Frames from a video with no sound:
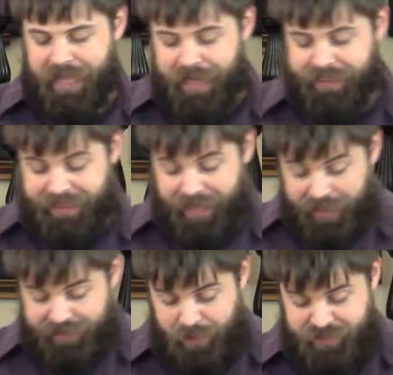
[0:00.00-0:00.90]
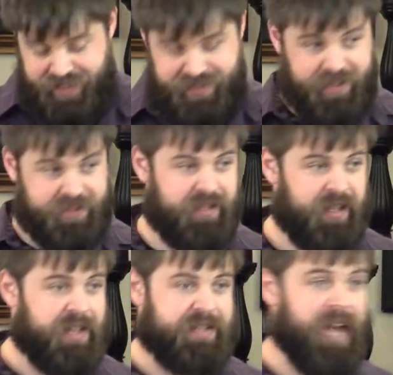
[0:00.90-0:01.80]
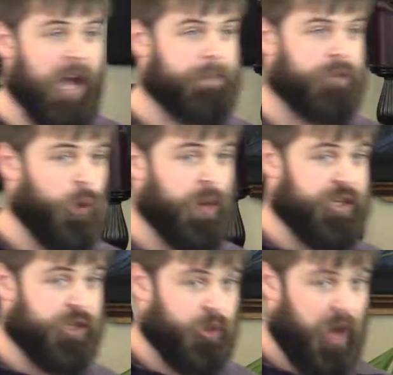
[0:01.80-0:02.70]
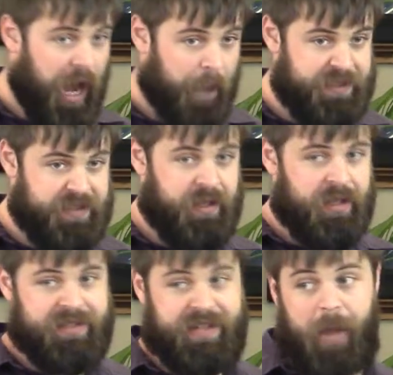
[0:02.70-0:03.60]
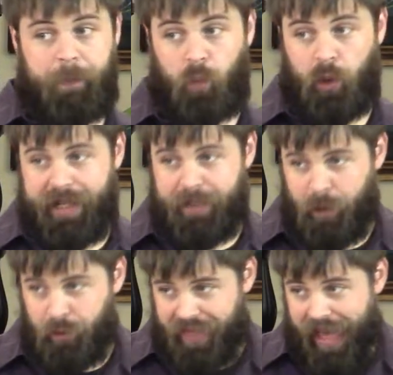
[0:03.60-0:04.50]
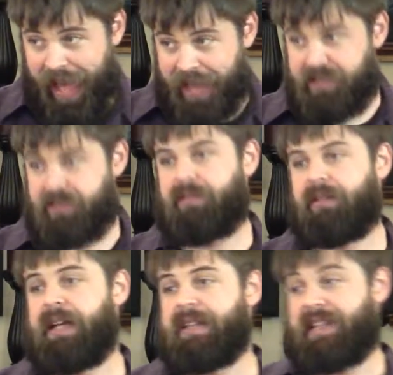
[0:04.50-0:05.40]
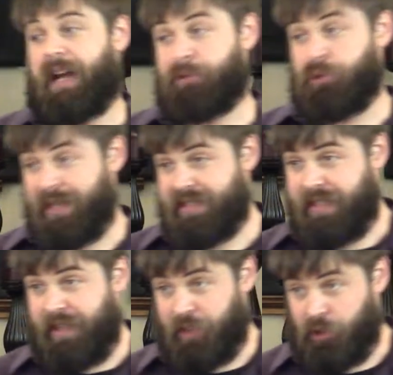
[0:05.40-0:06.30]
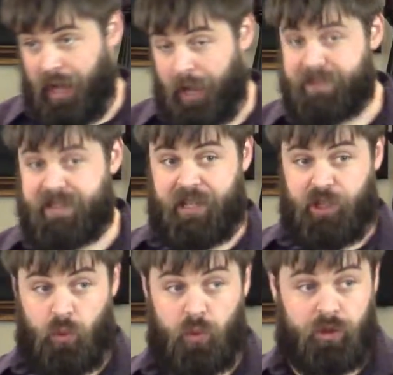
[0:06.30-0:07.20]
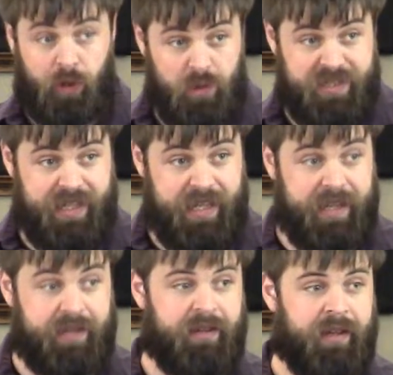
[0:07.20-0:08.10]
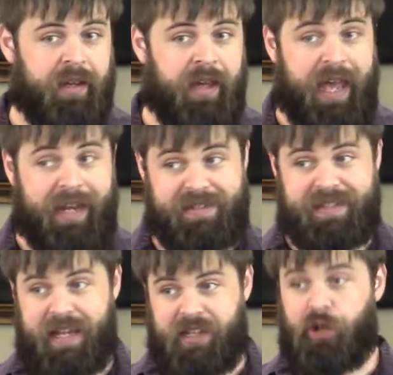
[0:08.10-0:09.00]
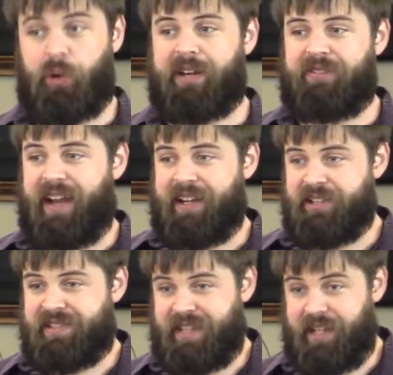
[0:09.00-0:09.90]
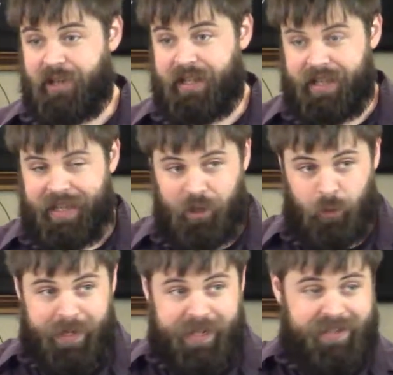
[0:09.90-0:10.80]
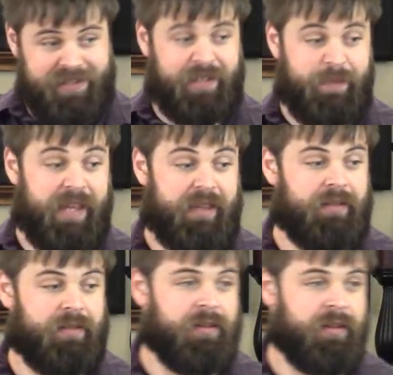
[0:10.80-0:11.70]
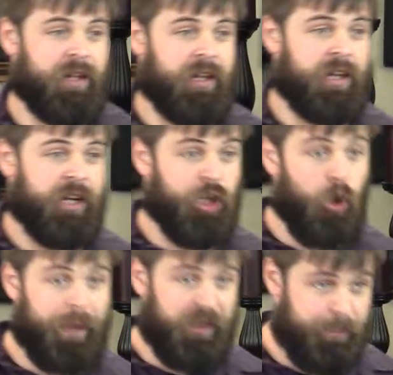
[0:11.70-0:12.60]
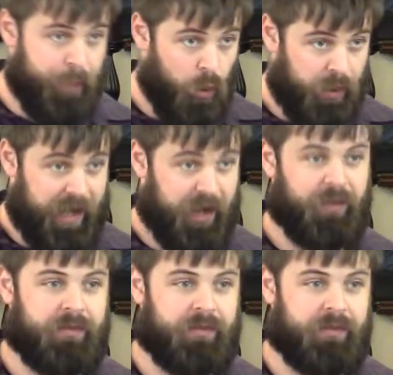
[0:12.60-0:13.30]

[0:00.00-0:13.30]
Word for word: Yeah, God comes and he says, Stop growing your crops, stop worrying about that, stop trusting in the crops that you grow to eat, and instead you're going to find your security in obedience to me. You're going to go build a boat now.